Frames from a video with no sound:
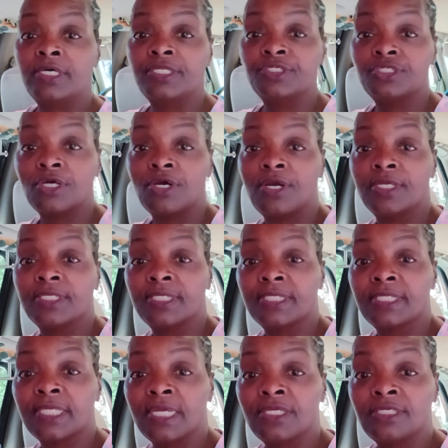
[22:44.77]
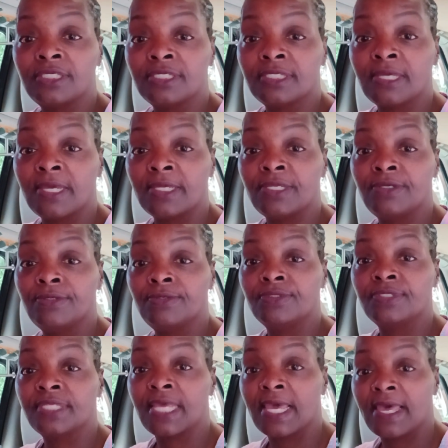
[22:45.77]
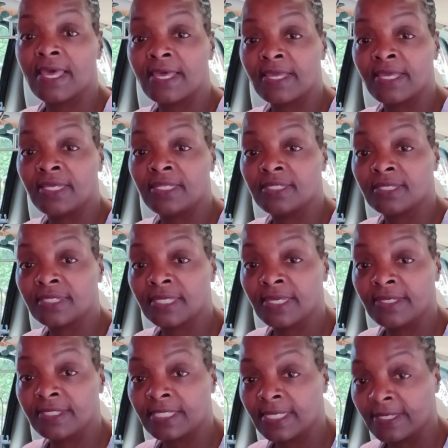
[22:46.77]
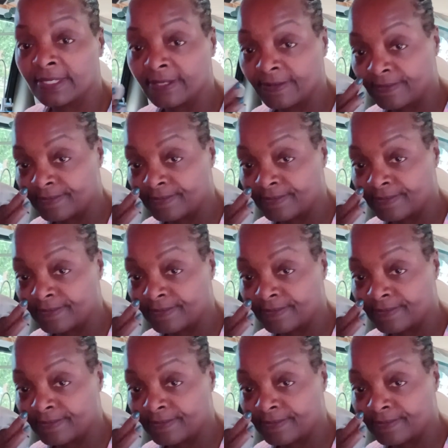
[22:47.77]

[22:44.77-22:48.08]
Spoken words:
the charging stations I use die at the same time.